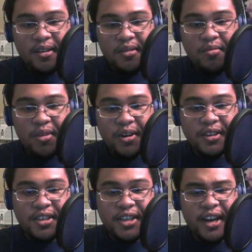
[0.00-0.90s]
Wouldn't
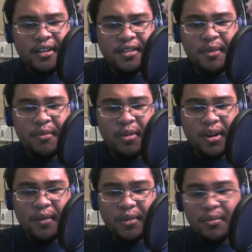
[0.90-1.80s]
chairs be more
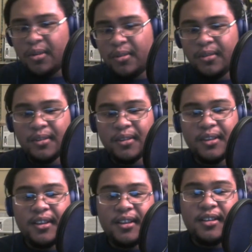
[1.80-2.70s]
comfortable?
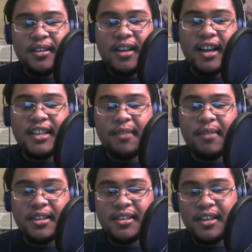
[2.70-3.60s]
I take
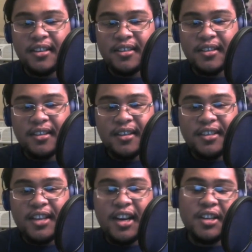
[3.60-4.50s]
my seat.
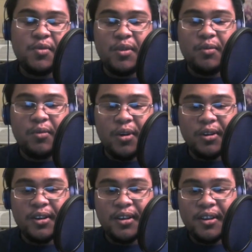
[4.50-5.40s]
Chairs wouldn't
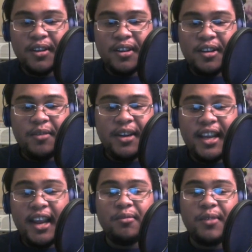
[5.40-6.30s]
work. We
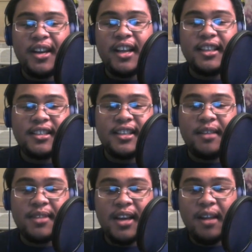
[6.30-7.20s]
can't read at the same
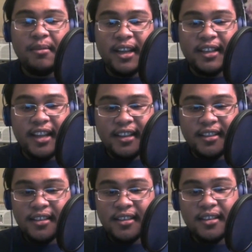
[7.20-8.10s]
time like
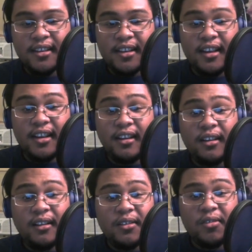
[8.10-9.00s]
that.
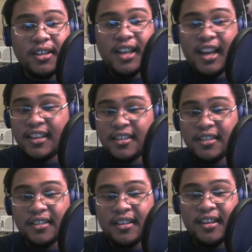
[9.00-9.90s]
Why's that?
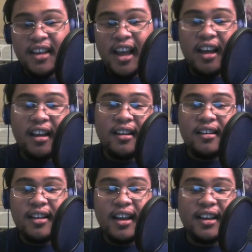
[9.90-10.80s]

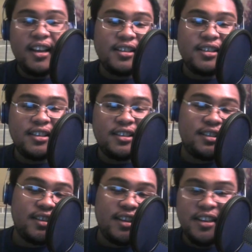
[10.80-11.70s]
I guess
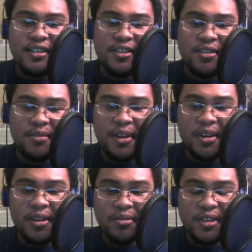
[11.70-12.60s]
it's easier to be
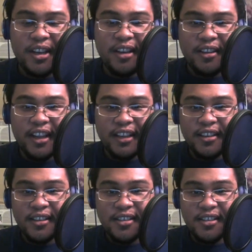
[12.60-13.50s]
close together like
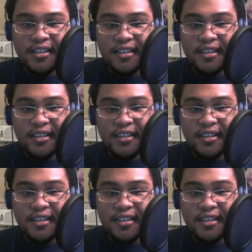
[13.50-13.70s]
this.